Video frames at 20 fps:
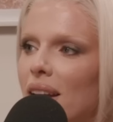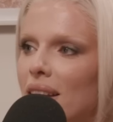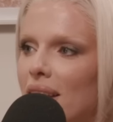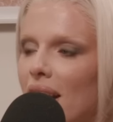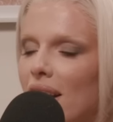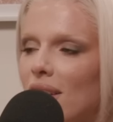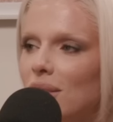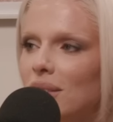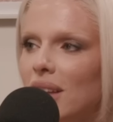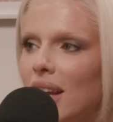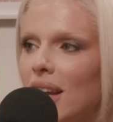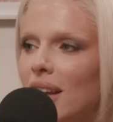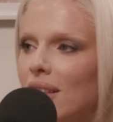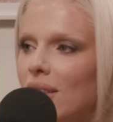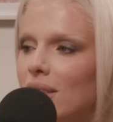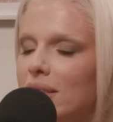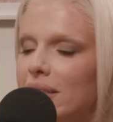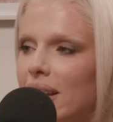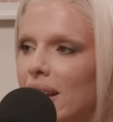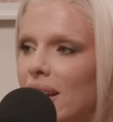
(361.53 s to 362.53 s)
and I don't like
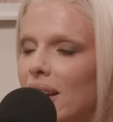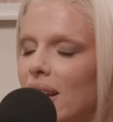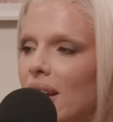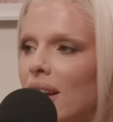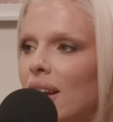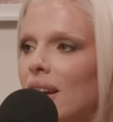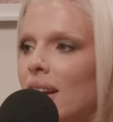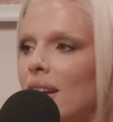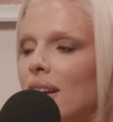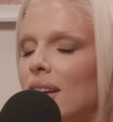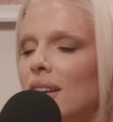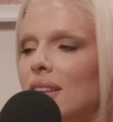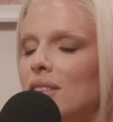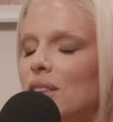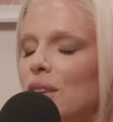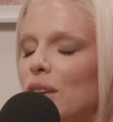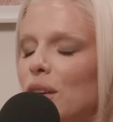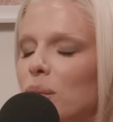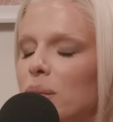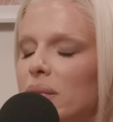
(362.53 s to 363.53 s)
those like
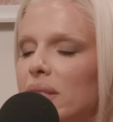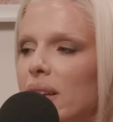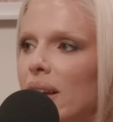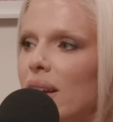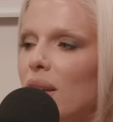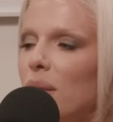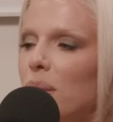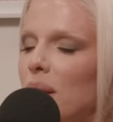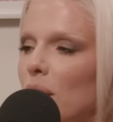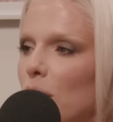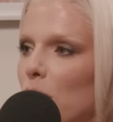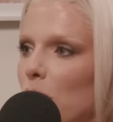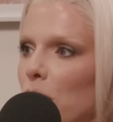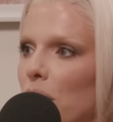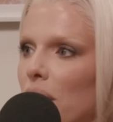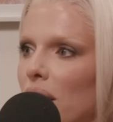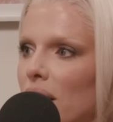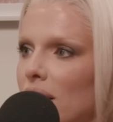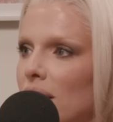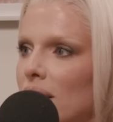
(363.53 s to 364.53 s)
terms that can be
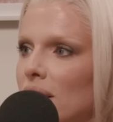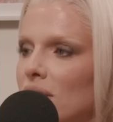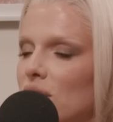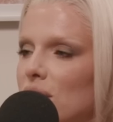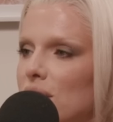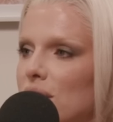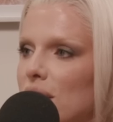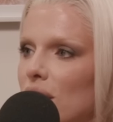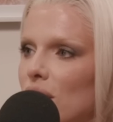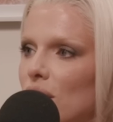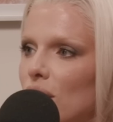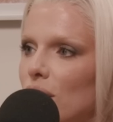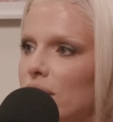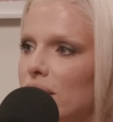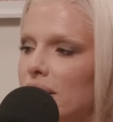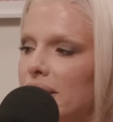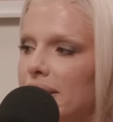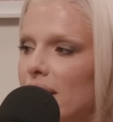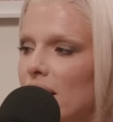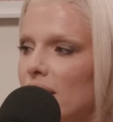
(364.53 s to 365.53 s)
coined and just like used
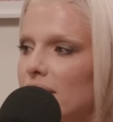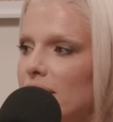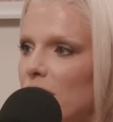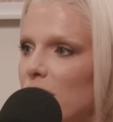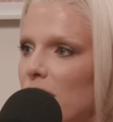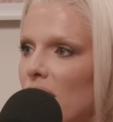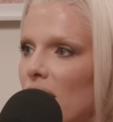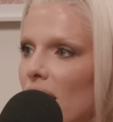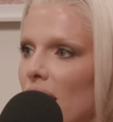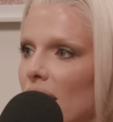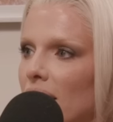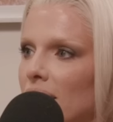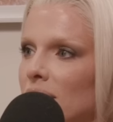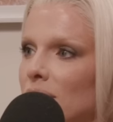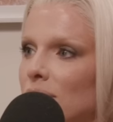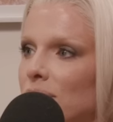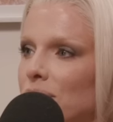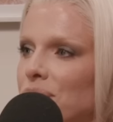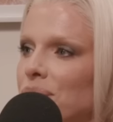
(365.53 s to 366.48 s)
to sell something.